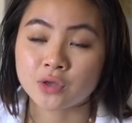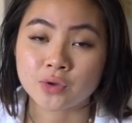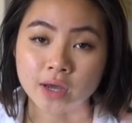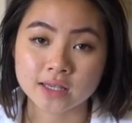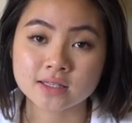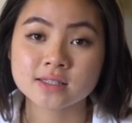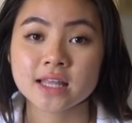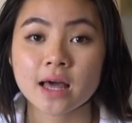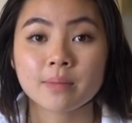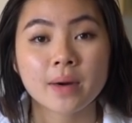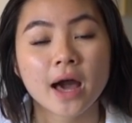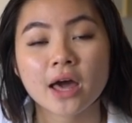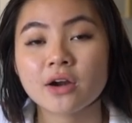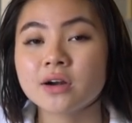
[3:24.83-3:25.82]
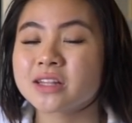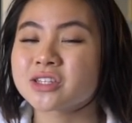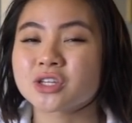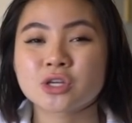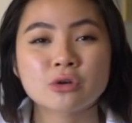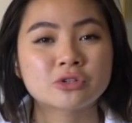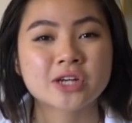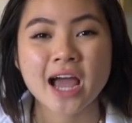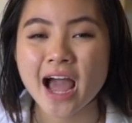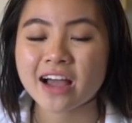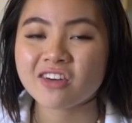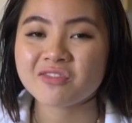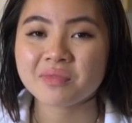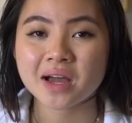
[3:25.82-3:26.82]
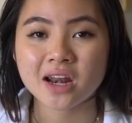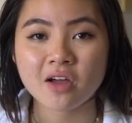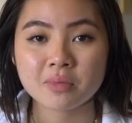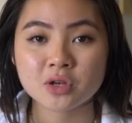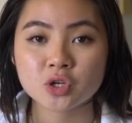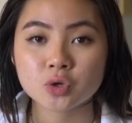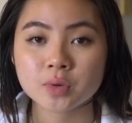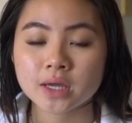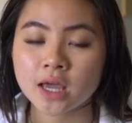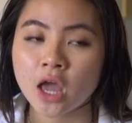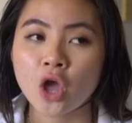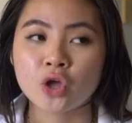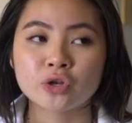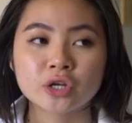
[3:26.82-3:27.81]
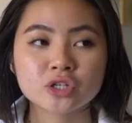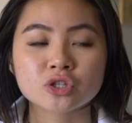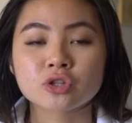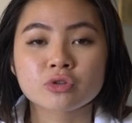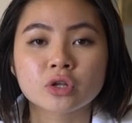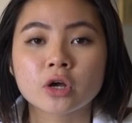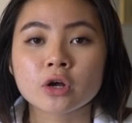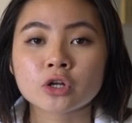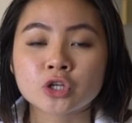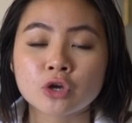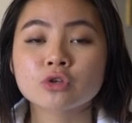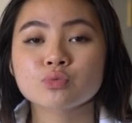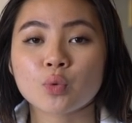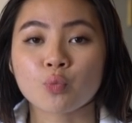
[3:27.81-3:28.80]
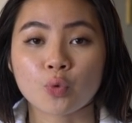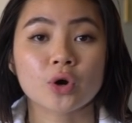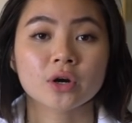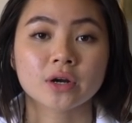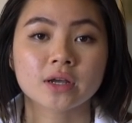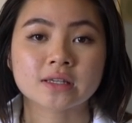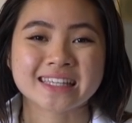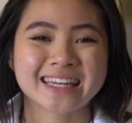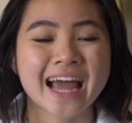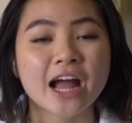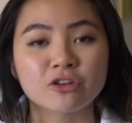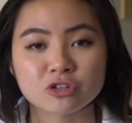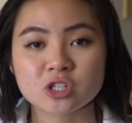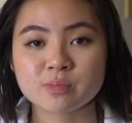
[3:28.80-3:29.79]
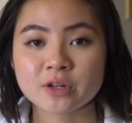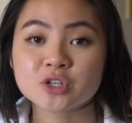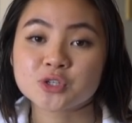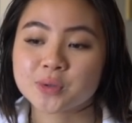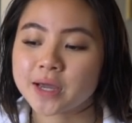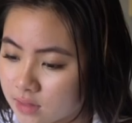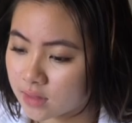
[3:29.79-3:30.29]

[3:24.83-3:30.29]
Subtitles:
You guys can see that pattern. It's a huge hack of mine I've been doing. Just use what works and add your spin to it.